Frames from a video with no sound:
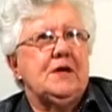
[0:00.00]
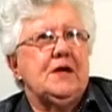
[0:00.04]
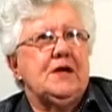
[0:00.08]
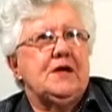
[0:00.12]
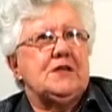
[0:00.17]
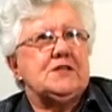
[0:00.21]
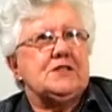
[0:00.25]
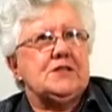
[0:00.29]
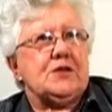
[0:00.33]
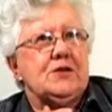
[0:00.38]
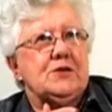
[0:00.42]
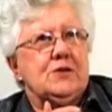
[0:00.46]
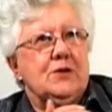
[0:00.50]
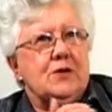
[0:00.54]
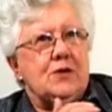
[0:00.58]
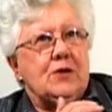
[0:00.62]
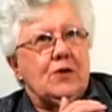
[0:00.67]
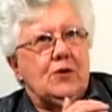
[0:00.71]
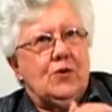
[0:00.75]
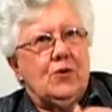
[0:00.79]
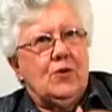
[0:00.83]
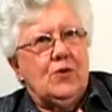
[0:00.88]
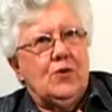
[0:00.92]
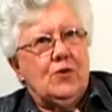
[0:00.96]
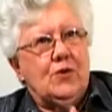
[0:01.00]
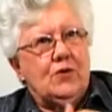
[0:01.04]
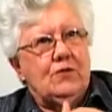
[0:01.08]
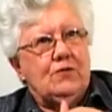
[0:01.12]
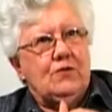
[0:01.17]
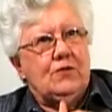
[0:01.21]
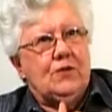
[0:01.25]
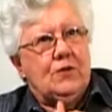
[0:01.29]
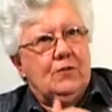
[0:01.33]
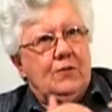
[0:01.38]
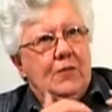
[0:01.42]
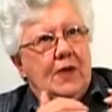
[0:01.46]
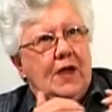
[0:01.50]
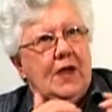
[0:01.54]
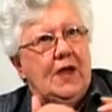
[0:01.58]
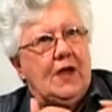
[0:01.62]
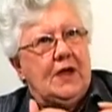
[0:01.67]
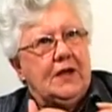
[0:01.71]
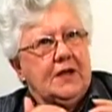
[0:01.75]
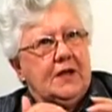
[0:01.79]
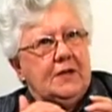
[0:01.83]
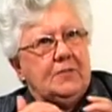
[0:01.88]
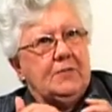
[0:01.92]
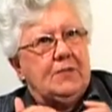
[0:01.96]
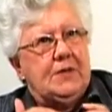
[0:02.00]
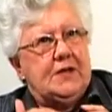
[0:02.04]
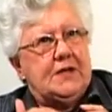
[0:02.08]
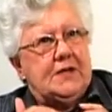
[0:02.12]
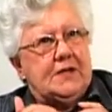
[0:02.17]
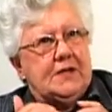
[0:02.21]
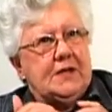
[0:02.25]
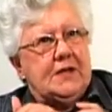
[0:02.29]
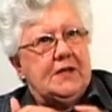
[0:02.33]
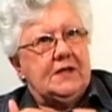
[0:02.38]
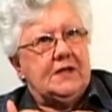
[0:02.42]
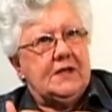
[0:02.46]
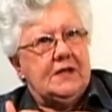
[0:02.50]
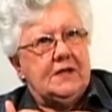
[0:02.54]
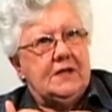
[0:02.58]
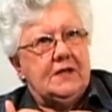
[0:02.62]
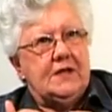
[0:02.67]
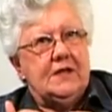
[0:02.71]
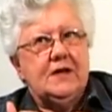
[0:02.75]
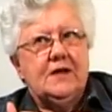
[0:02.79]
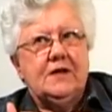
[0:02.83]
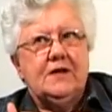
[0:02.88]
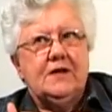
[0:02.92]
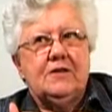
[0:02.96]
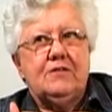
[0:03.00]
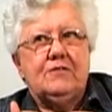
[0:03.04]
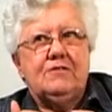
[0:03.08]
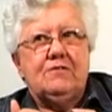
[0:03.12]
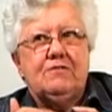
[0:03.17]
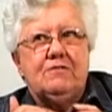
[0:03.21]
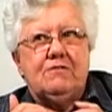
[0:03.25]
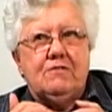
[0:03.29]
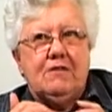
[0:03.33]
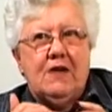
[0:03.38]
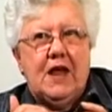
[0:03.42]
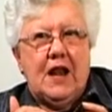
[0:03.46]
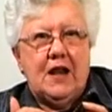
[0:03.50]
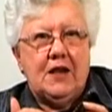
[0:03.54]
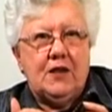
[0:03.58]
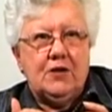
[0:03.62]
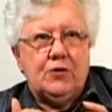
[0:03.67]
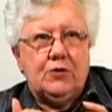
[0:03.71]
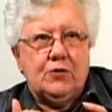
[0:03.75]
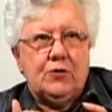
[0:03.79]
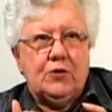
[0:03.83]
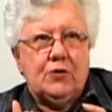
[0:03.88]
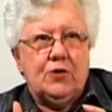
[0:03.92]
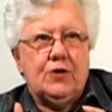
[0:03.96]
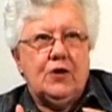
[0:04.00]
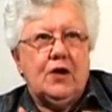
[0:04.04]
So all of them had a particular value